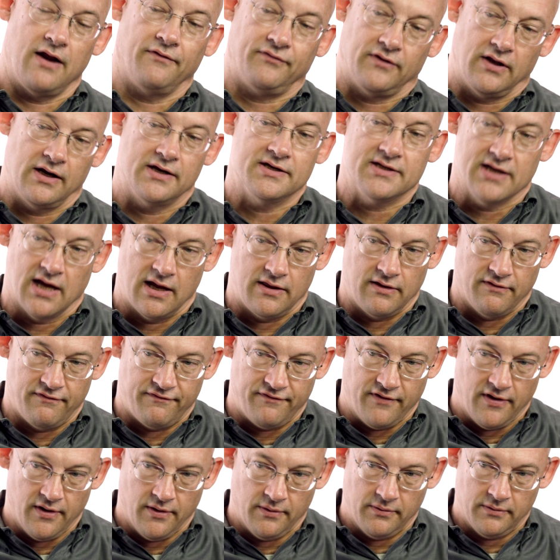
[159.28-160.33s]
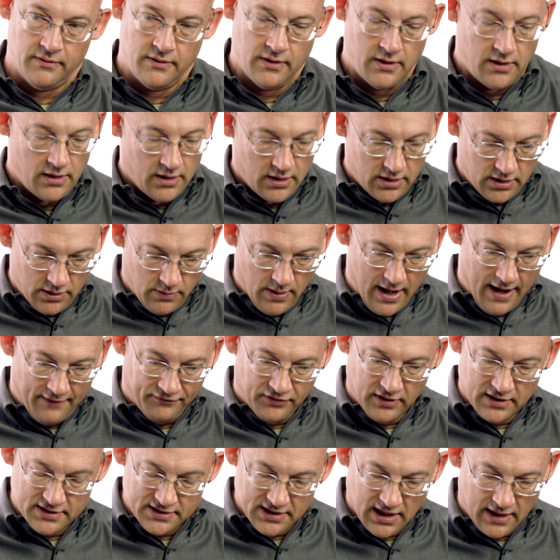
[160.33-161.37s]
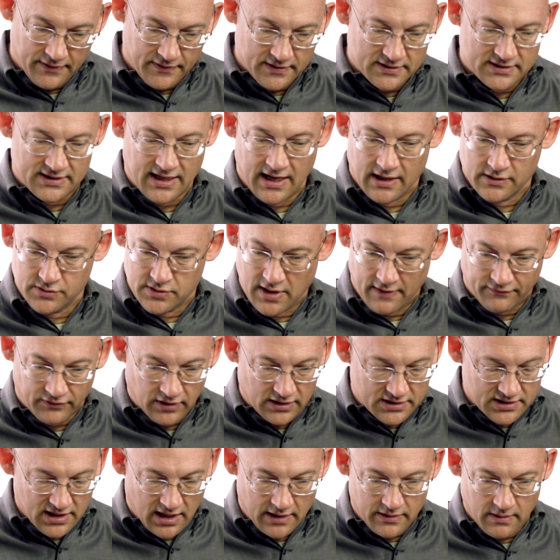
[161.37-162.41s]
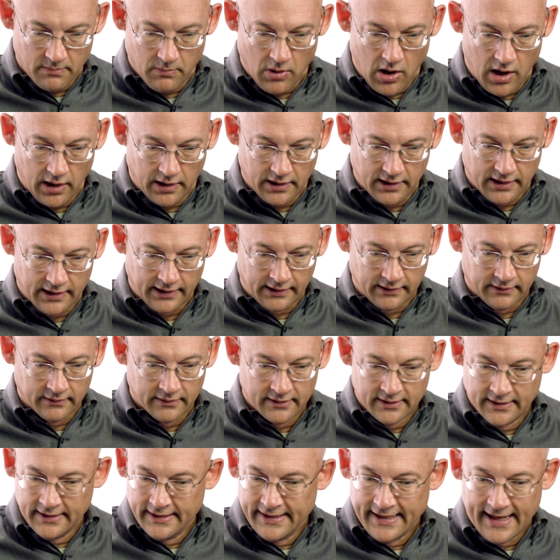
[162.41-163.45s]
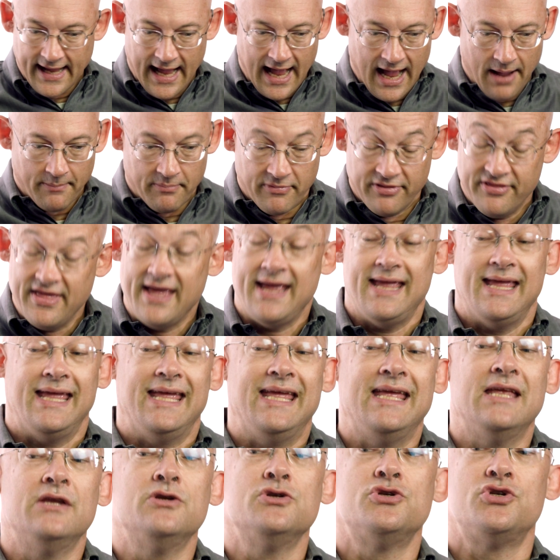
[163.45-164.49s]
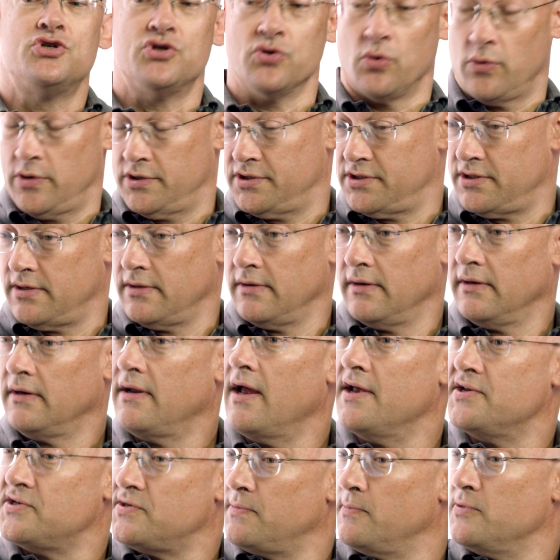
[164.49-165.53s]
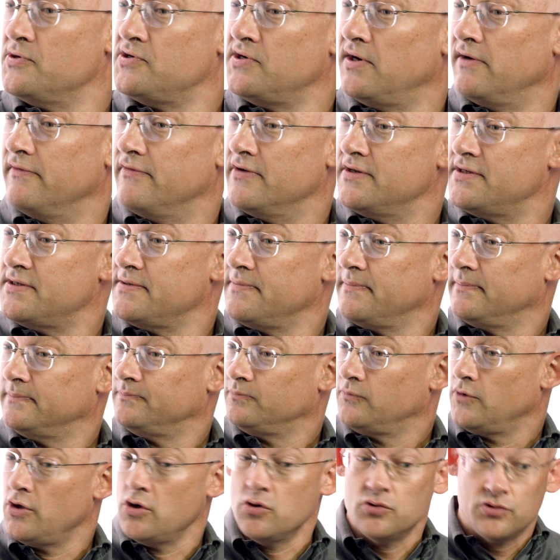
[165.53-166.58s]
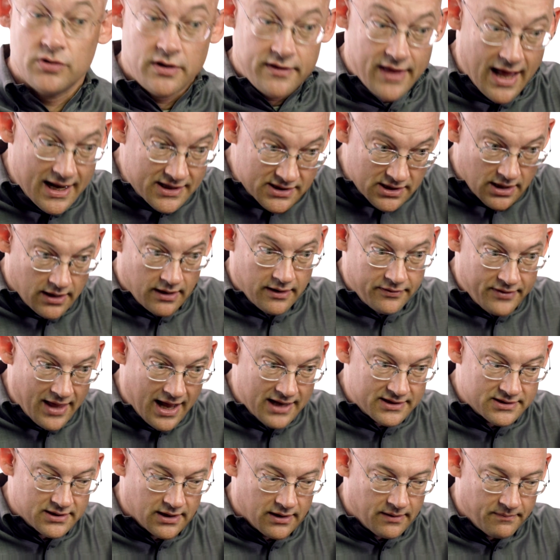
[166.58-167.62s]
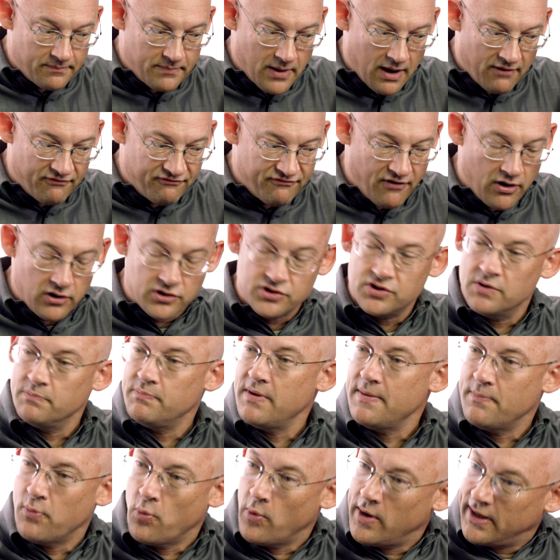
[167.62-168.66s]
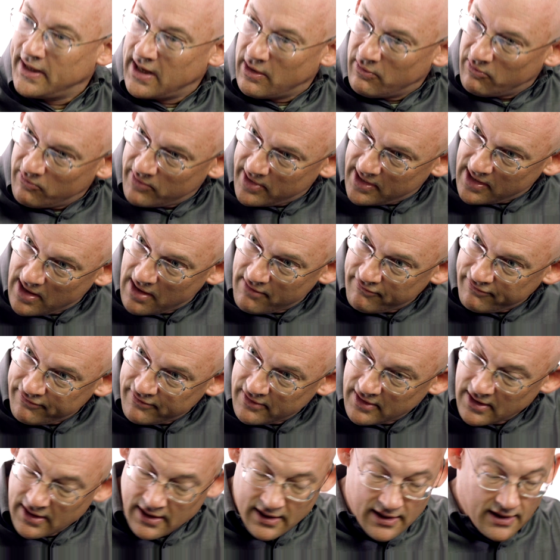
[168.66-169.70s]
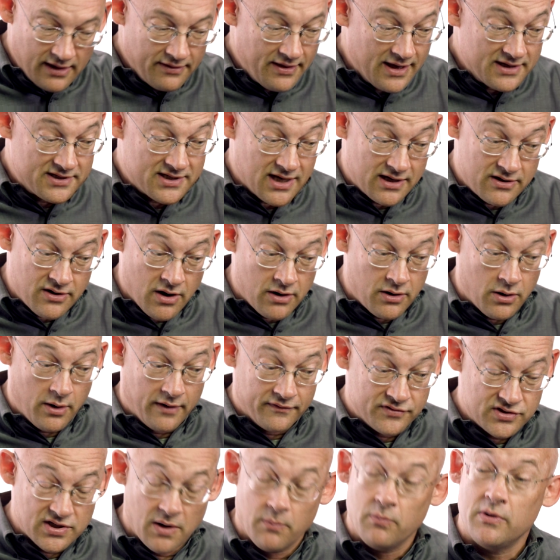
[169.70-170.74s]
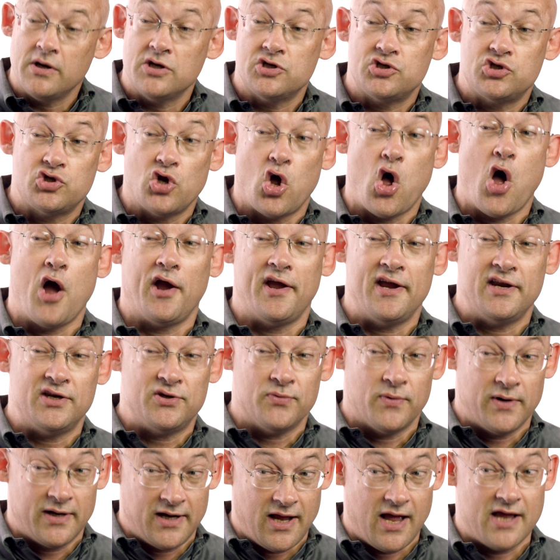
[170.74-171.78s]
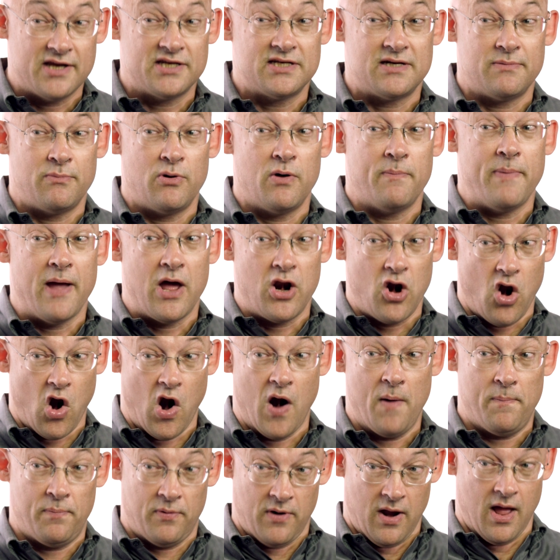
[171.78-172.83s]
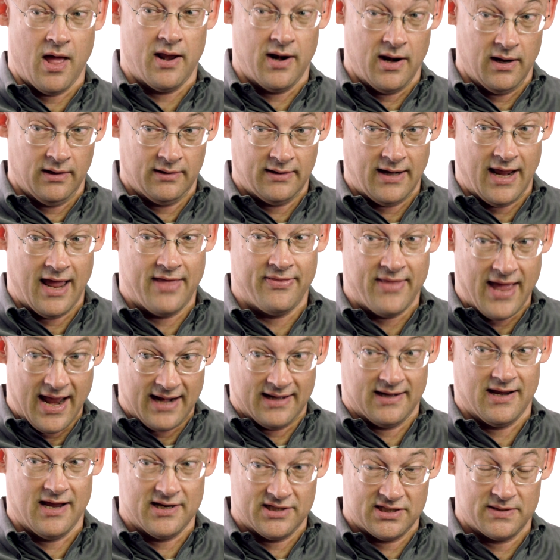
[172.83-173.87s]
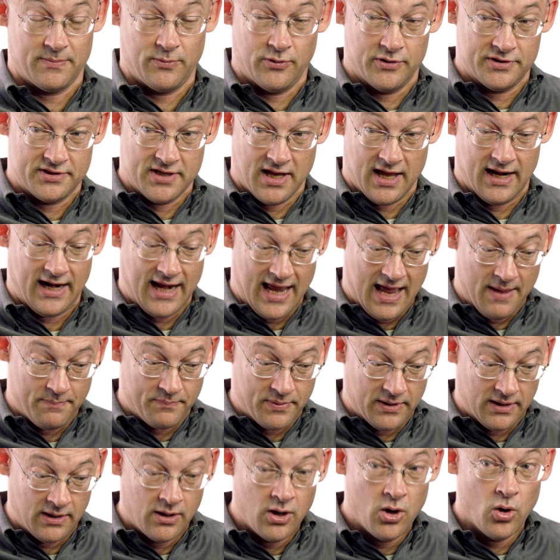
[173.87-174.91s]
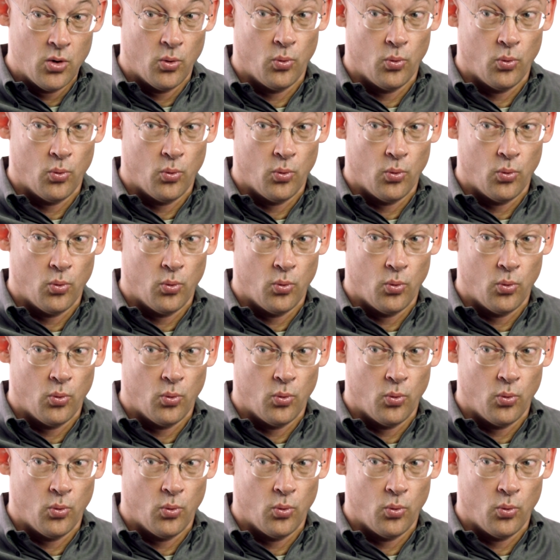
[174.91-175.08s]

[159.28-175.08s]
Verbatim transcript: enough to design the phone. You have to design the sales, you have to design the marketing. Um, they insourced customer service. Usually that's a, that's a, a function people want to get rid of. Mm-hmm. They said, no, no, if someone is talking to a customer about our product and that customer is not happy,